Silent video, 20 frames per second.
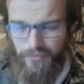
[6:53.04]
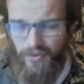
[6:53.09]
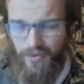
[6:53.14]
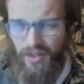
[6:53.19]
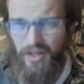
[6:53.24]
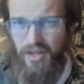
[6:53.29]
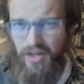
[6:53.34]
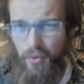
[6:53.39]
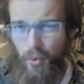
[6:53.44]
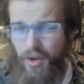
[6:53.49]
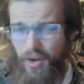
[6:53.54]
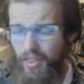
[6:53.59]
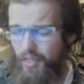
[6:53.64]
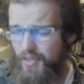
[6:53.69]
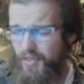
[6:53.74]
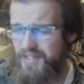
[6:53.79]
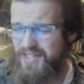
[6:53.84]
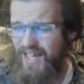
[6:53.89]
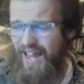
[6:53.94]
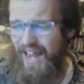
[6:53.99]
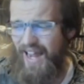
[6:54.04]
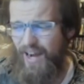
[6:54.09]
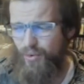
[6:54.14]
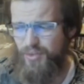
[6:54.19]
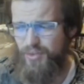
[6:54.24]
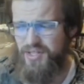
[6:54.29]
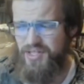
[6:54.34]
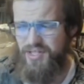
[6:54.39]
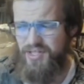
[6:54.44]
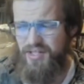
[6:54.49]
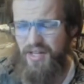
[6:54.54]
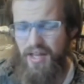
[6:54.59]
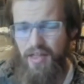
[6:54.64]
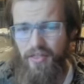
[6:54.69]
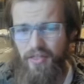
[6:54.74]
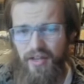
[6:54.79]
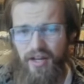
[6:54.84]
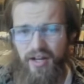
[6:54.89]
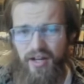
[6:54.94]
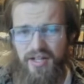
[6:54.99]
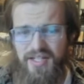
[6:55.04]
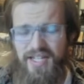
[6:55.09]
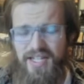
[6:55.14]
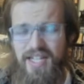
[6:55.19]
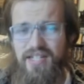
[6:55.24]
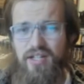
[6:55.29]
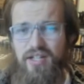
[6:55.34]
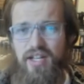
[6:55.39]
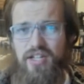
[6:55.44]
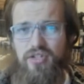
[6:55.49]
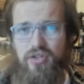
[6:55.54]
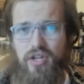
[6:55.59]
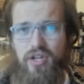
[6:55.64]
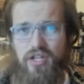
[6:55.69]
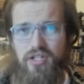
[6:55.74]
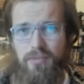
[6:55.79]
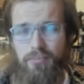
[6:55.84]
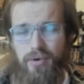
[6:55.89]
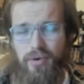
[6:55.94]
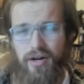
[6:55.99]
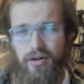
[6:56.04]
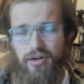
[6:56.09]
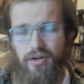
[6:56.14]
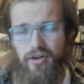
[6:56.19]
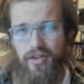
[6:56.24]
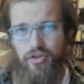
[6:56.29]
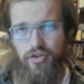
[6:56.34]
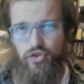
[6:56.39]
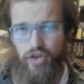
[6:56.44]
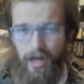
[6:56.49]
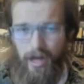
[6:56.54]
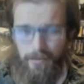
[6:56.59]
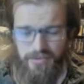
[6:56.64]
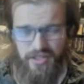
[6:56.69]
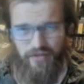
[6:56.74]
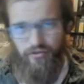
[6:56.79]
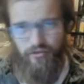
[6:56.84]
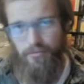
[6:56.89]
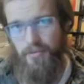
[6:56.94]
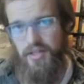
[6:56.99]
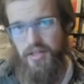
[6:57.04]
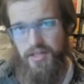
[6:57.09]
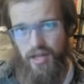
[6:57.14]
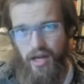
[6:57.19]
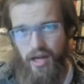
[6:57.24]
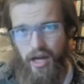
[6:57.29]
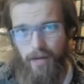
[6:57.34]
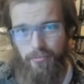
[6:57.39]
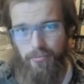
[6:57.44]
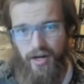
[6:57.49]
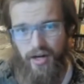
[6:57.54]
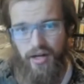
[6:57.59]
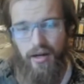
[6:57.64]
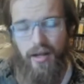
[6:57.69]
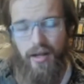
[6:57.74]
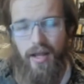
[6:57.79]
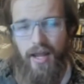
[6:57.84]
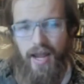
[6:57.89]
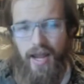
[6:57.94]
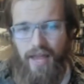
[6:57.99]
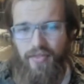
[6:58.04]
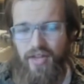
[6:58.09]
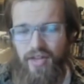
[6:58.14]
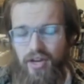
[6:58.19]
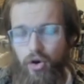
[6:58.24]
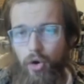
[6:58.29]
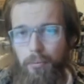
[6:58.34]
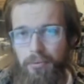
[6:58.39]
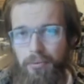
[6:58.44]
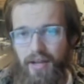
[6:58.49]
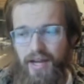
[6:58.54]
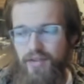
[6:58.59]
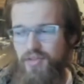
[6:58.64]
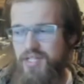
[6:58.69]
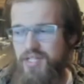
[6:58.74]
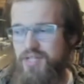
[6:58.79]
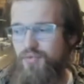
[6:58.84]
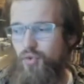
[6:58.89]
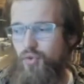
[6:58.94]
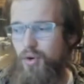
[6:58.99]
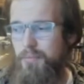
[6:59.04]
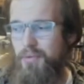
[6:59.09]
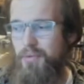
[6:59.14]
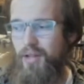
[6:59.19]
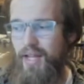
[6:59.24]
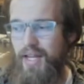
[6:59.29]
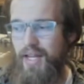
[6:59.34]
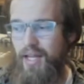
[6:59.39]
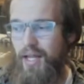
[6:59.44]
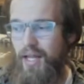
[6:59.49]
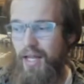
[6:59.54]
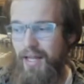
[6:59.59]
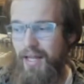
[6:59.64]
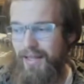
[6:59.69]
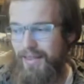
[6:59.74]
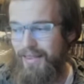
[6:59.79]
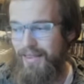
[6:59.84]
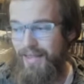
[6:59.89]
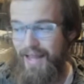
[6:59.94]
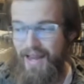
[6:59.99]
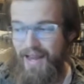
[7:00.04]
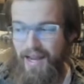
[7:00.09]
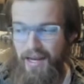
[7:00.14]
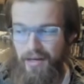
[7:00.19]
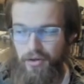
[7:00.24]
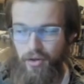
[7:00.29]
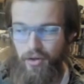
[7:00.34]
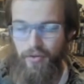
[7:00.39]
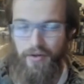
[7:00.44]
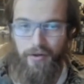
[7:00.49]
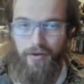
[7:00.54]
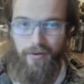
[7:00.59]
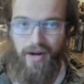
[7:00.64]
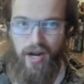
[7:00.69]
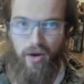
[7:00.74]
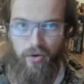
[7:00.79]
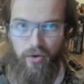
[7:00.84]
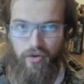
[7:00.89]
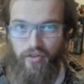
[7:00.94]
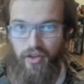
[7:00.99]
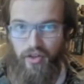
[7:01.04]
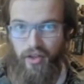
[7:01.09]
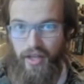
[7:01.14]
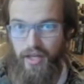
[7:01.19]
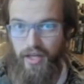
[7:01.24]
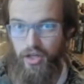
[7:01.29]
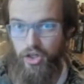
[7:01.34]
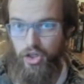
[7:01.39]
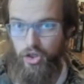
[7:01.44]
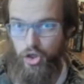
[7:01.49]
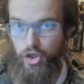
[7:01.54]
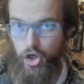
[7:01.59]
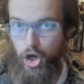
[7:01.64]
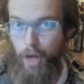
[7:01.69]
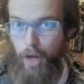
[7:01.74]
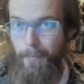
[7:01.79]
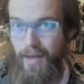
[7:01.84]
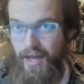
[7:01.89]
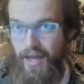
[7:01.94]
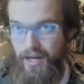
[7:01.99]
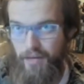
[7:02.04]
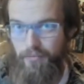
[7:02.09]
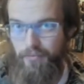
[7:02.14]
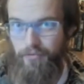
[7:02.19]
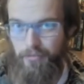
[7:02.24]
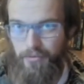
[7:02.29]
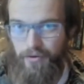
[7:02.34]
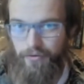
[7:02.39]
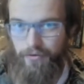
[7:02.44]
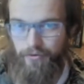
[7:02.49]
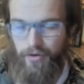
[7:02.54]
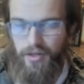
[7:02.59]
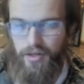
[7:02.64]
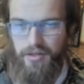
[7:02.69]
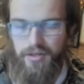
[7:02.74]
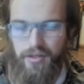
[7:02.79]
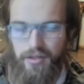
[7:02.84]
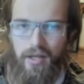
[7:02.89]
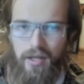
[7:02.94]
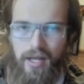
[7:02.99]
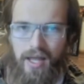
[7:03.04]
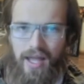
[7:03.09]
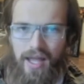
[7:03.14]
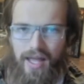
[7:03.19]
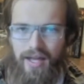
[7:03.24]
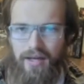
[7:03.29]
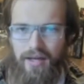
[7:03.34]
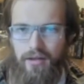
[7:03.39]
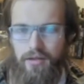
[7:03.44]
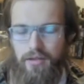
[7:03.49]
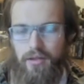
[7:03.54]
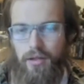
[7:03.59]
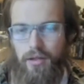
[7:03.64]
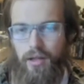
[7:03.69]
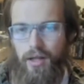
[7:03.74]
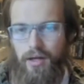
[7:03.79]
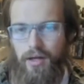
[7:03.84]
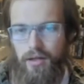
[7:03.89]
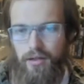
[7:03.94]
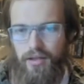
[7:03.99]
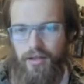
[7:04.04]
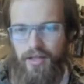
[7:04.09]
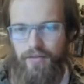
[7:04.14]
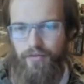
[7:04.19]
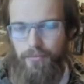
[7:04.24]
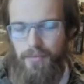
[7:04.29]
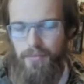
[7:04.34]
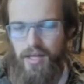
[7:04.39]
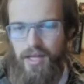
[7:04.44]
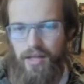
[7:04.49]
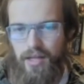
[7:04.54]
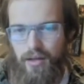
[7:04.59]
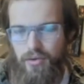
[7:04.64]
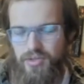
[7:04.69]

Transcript: one of the things that I was thinking was he's a predator that drops in from the top, right? And they'd all planned this for him to like land on the ground and then like come at him from the front. And luckily for me, I was